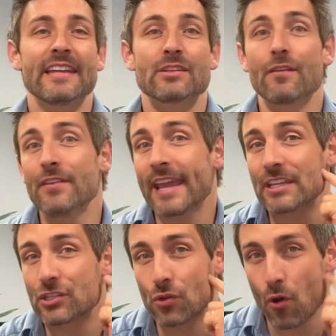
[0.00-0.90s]
So if you get
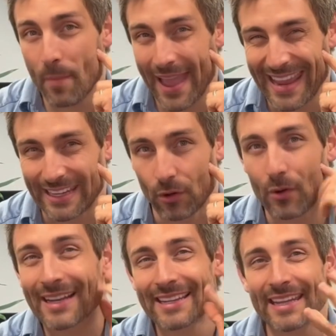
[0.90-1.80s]
jaw pain or
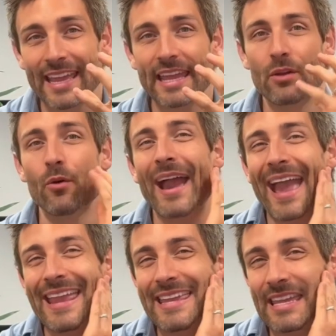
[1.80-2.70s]
clicking or
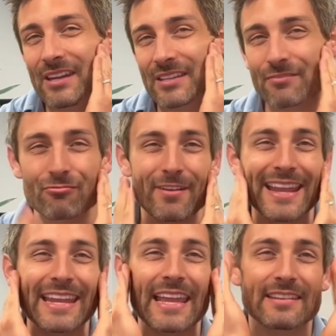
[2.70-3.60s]
achiness
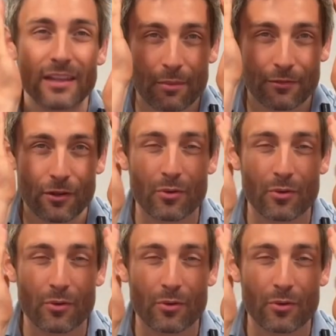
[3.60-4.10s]
radiating up through